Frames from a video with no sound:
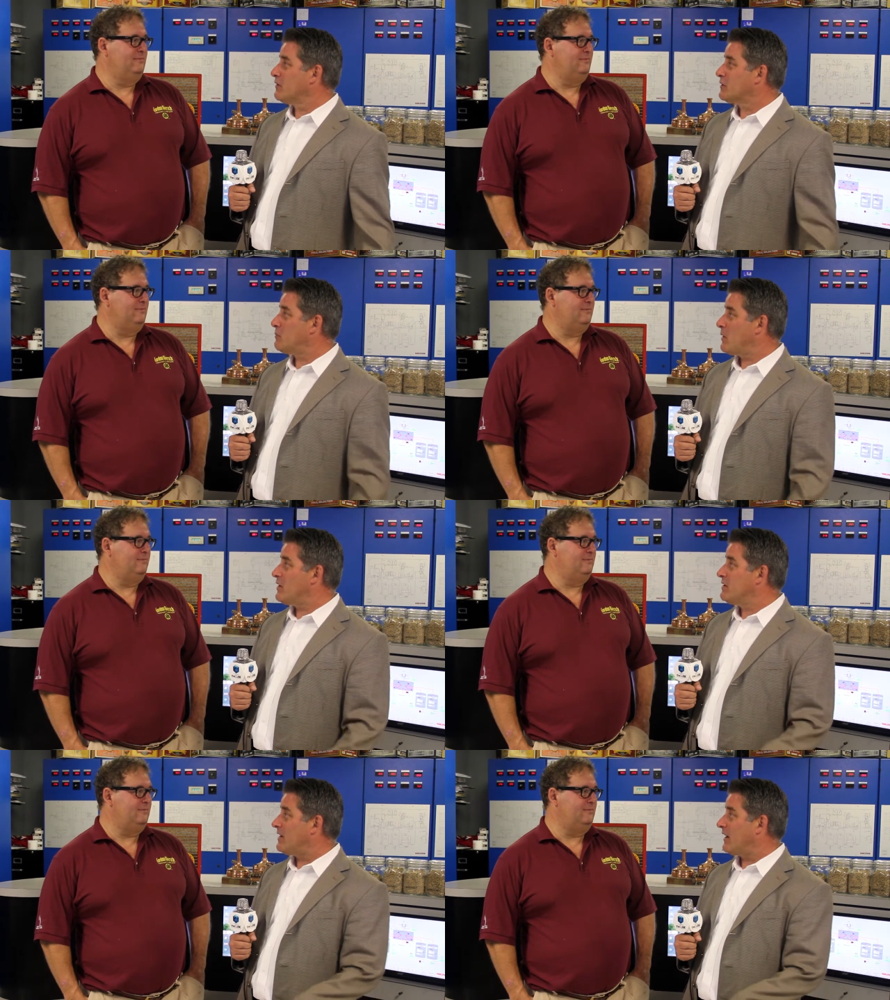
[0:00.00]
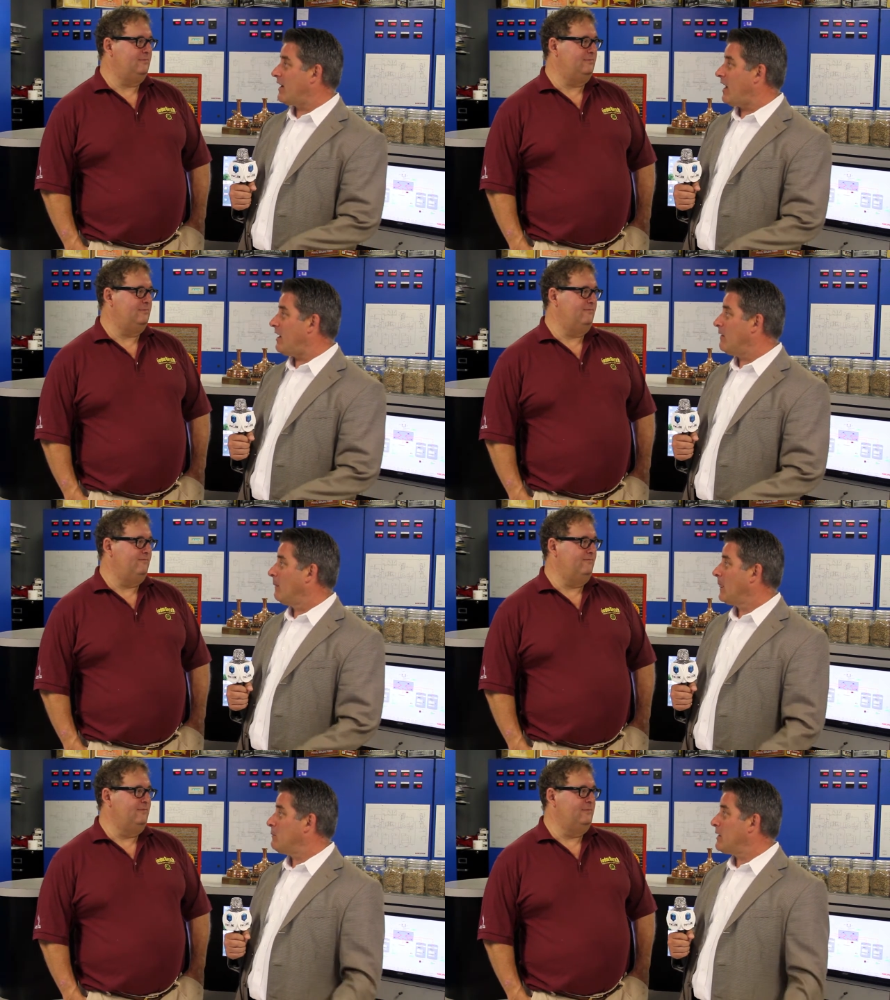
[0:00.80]
Speaker 1: experience at Cal
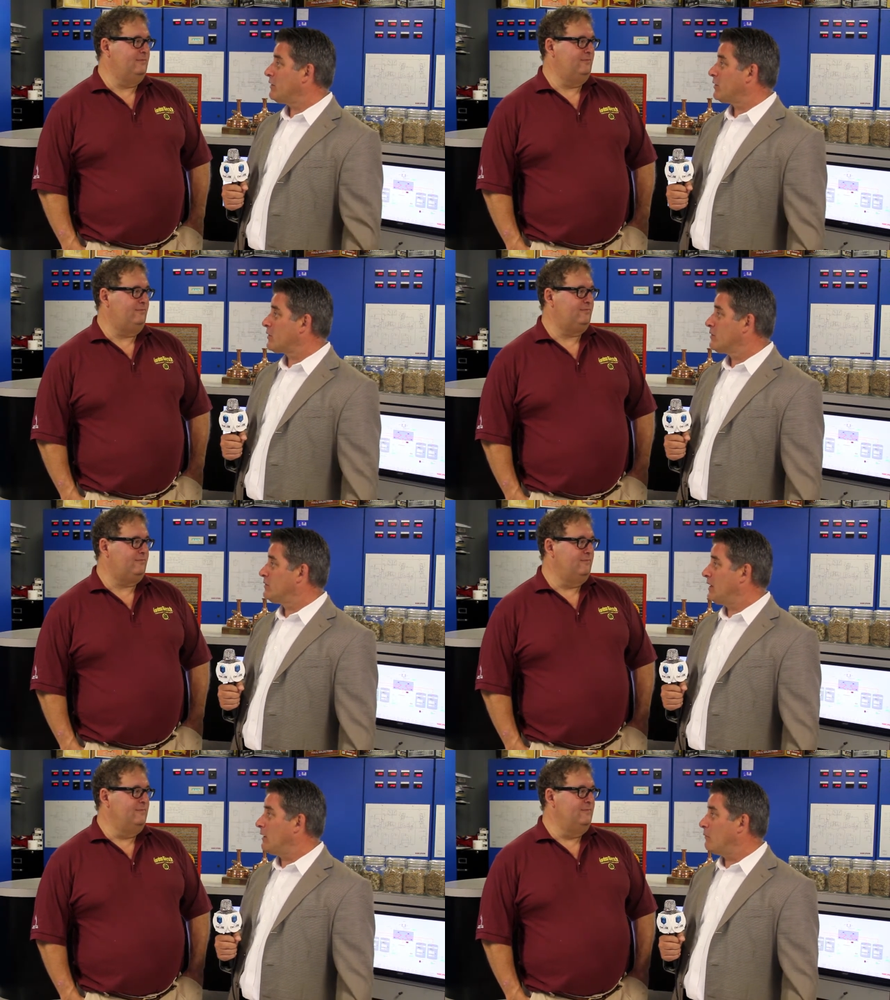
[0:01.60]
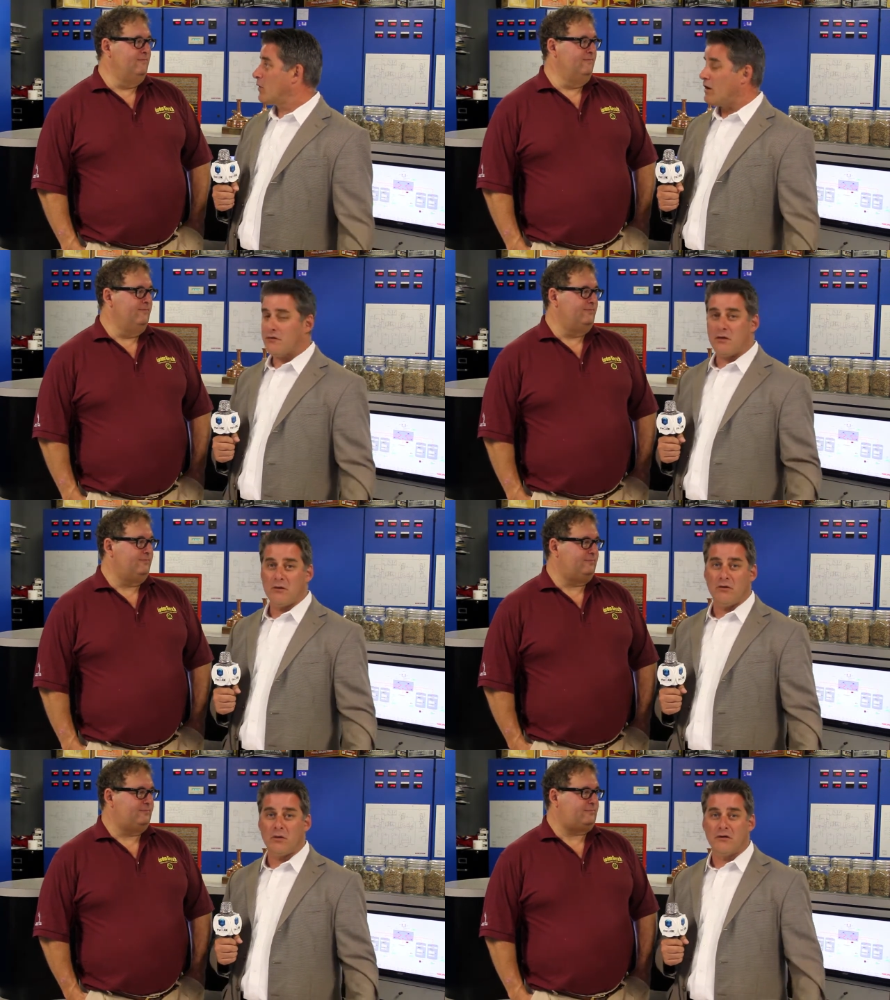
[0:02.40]
being on the crew team. We're often
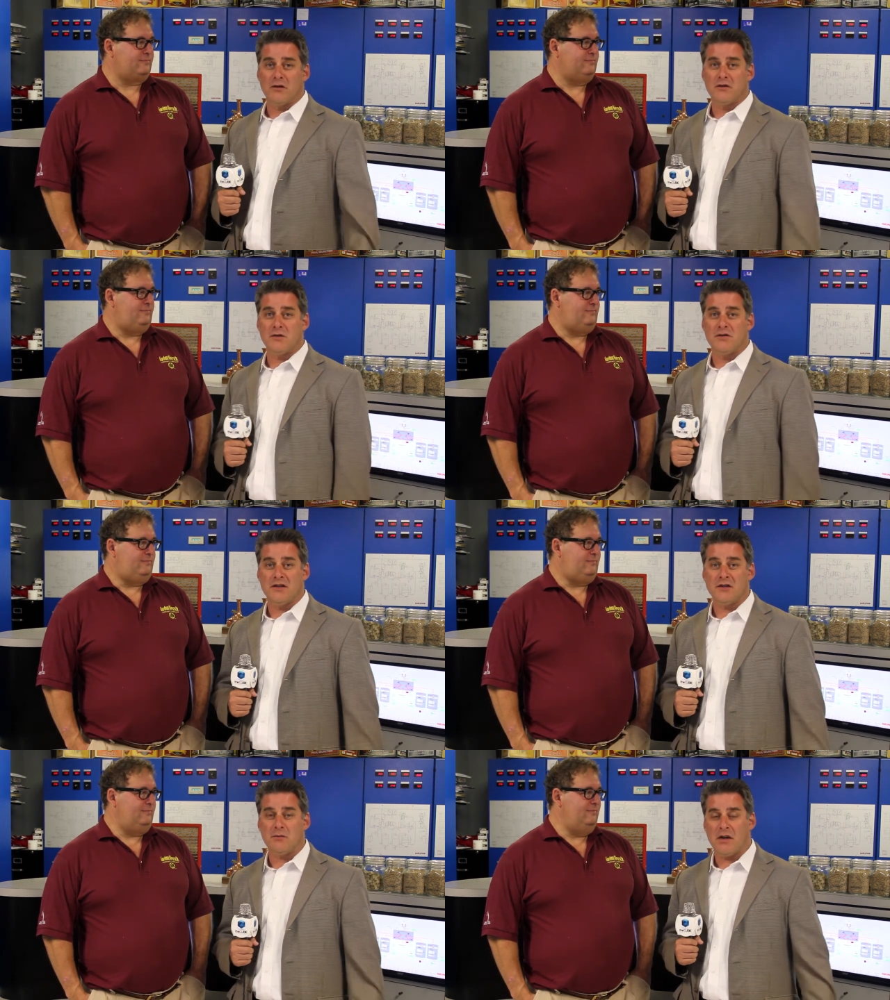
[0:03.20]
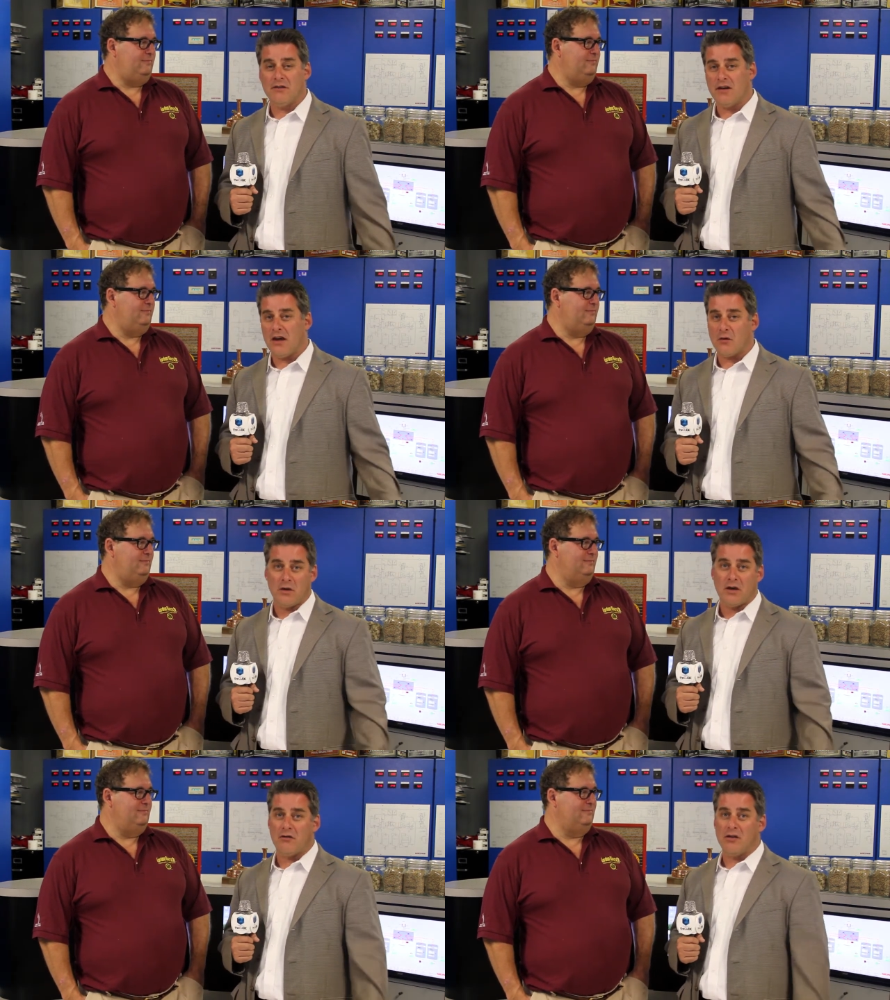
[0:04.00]
referred to as ESPN of Tech. We
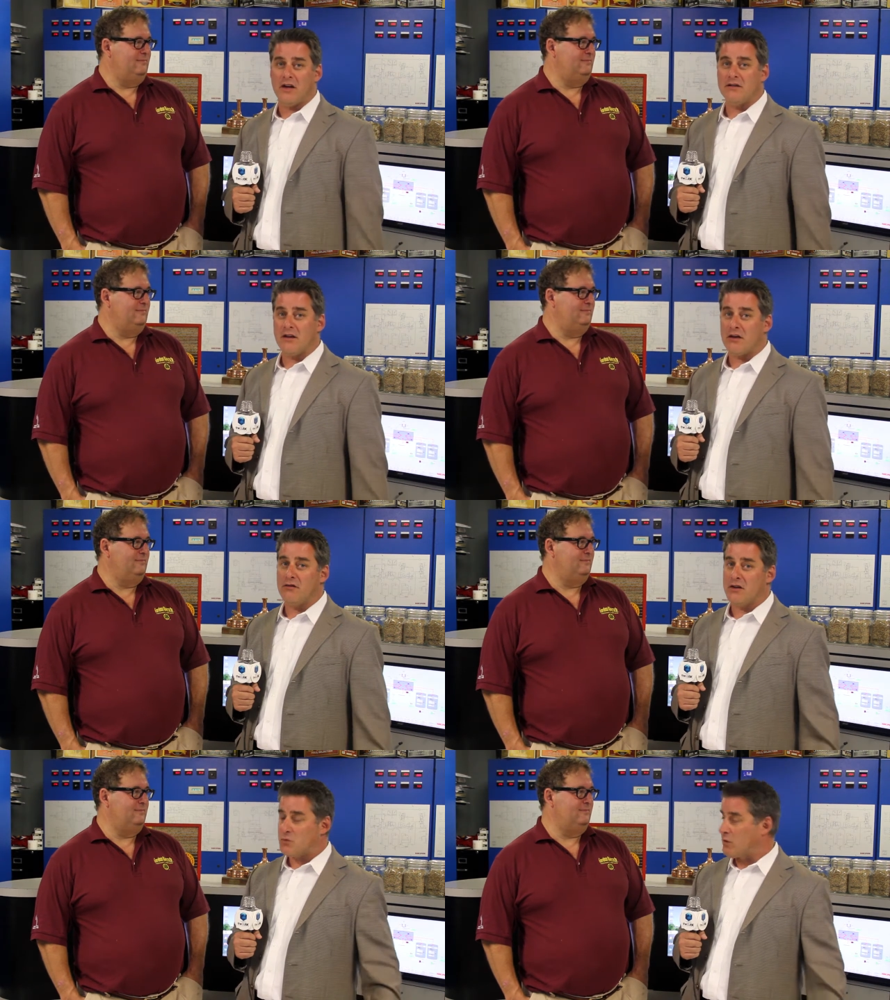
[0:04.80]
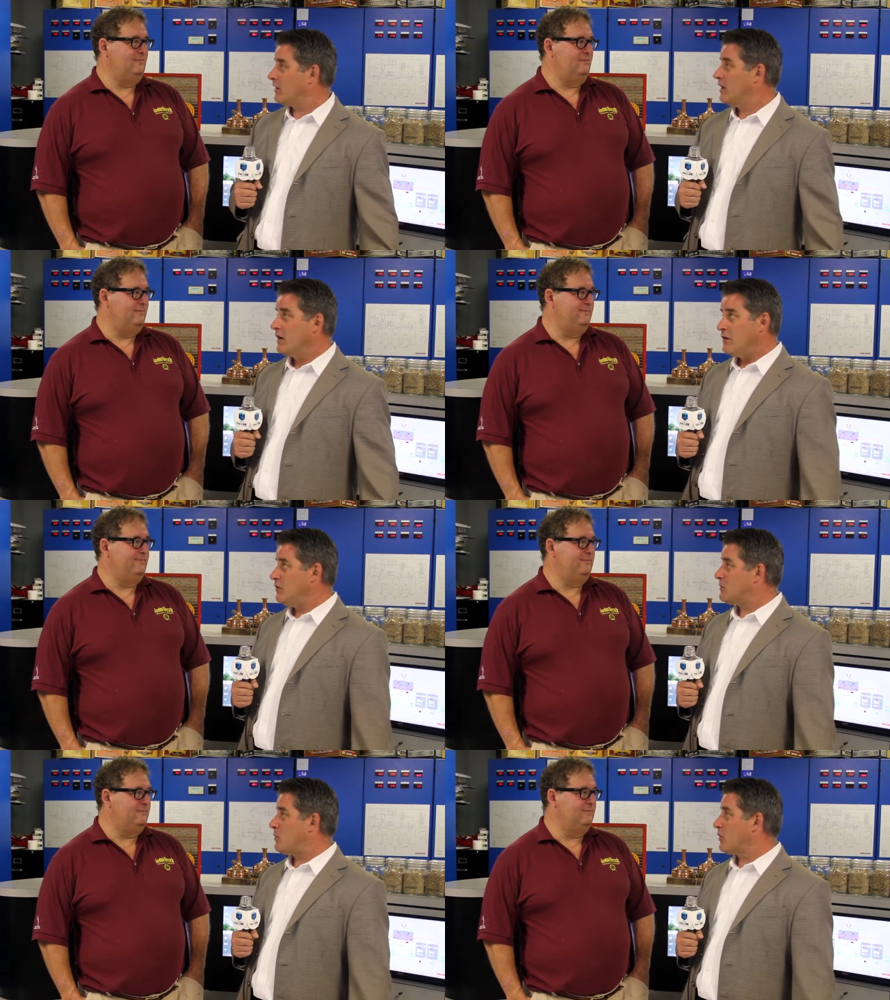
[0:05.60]
cover a lot of tech events. We're
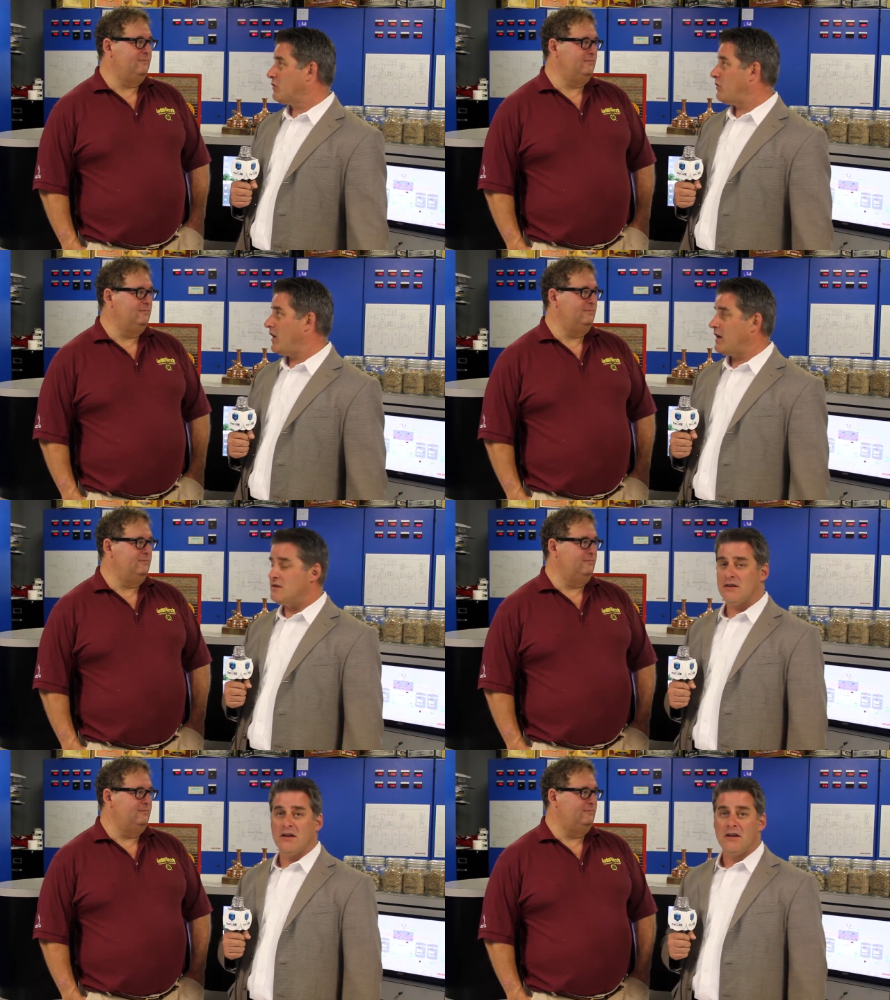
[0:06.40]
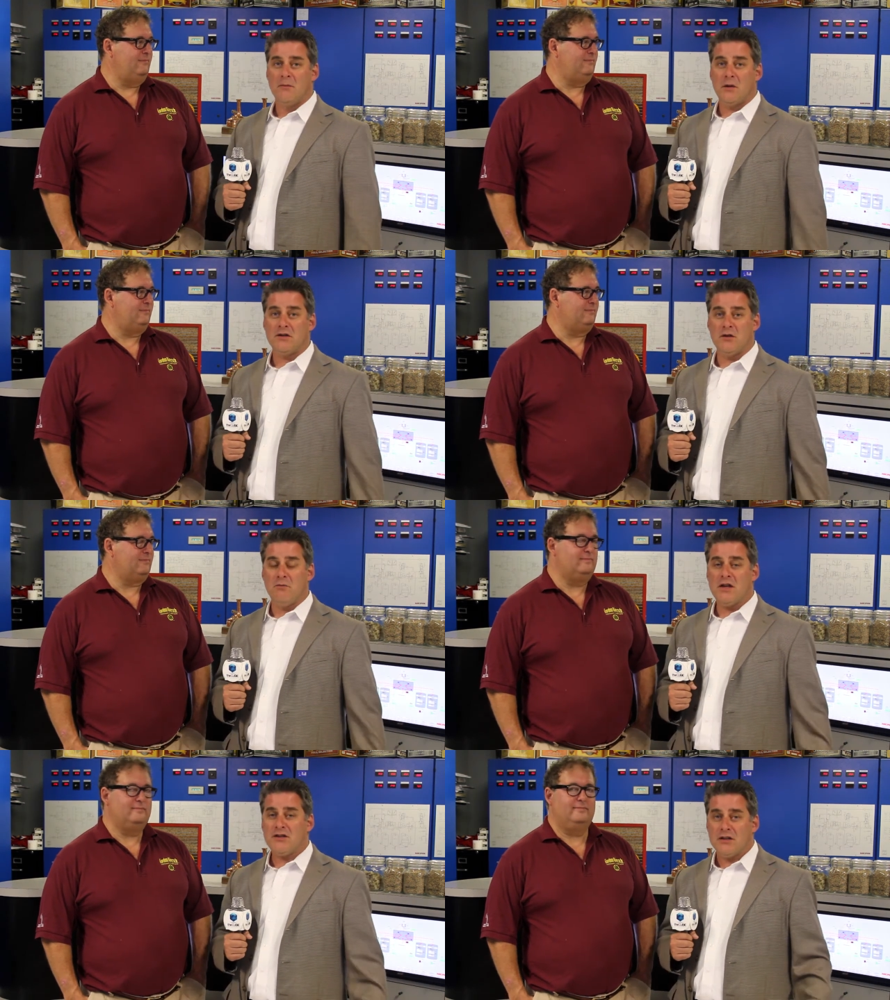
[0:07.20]
huge sports fans. But you
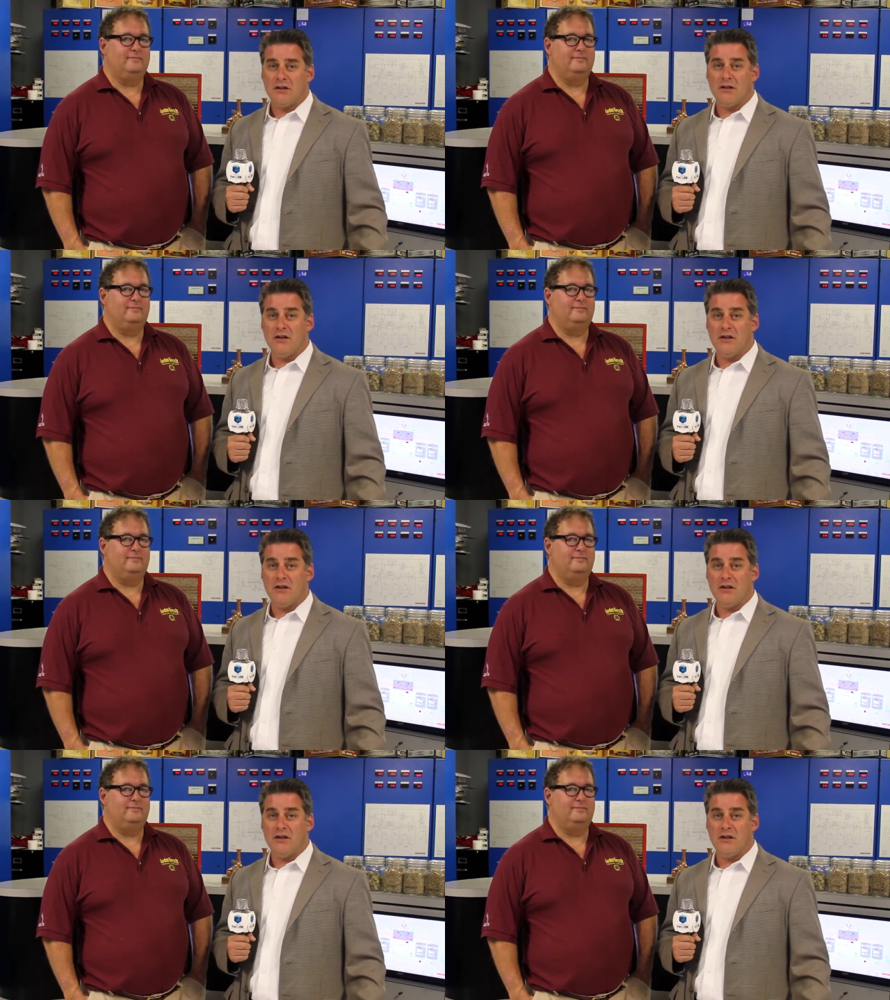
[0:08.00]
mentioned, you